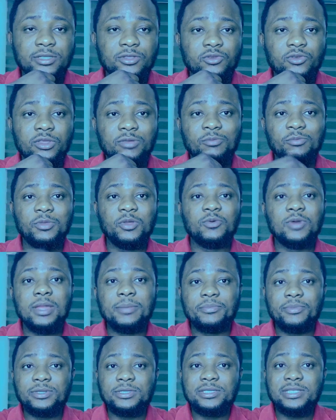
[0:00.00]
doing? Meanwhile,
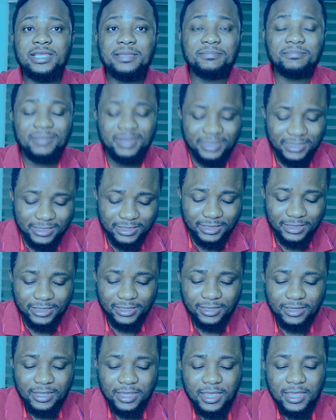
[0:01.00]
president
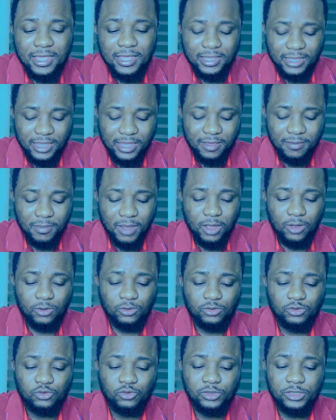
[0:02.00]
immediately came
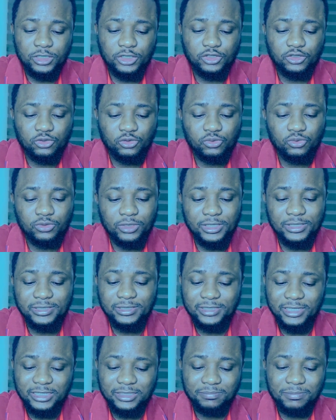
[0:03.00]
out to issue a
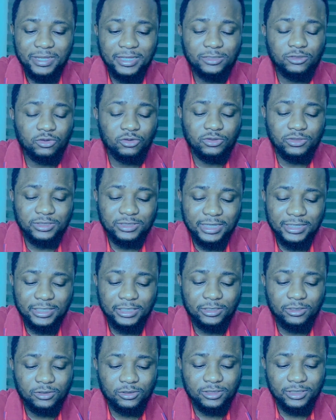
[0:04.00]
statement
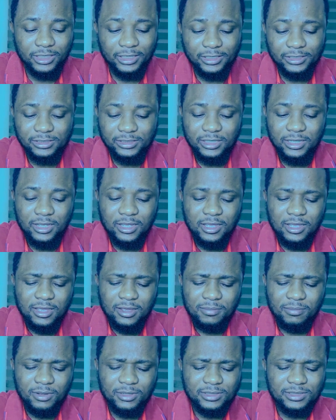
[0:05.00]
concerning this.
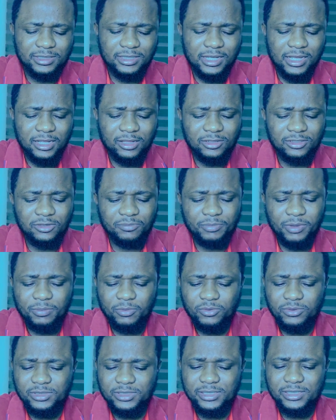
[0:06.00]
But a lot of
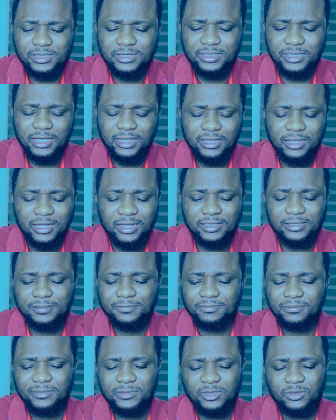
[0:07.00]
people still think that
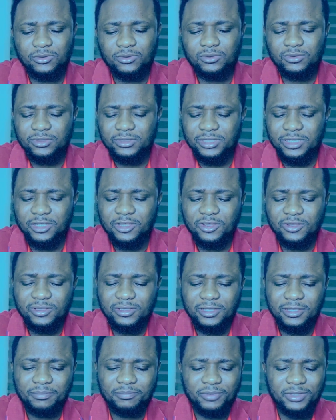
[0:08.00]
No,
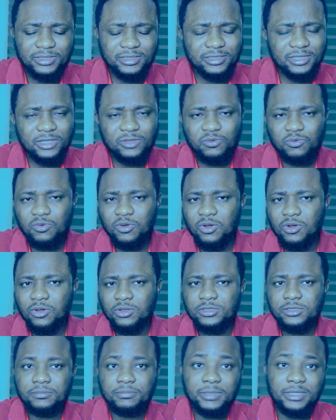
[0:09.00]
the president
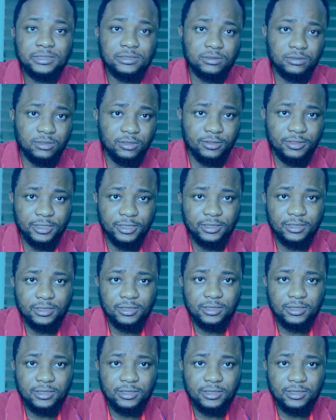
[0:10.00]
word means nothing,